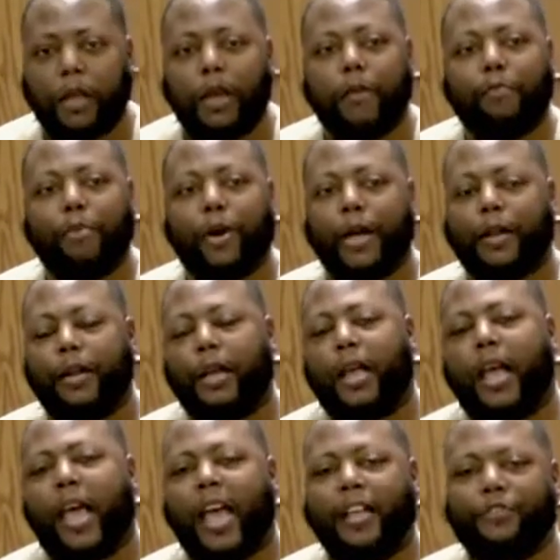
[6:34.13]
But
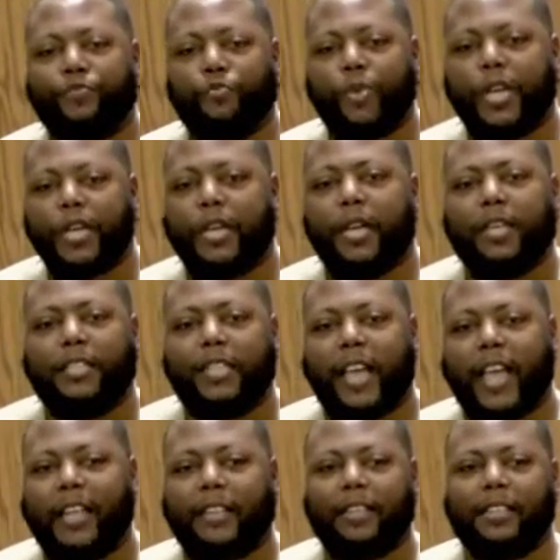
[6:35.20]
as we
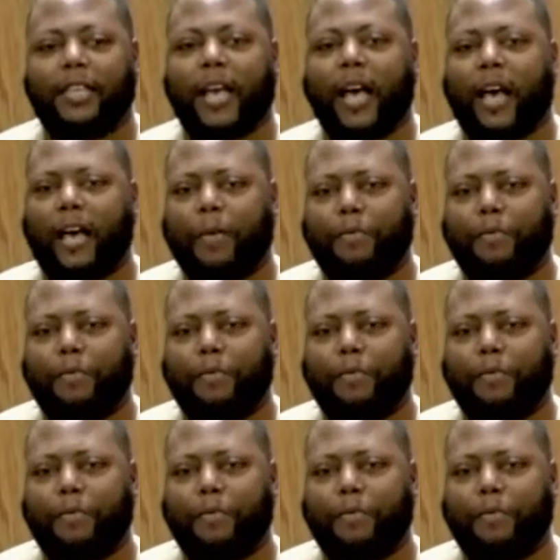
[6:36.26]
take the time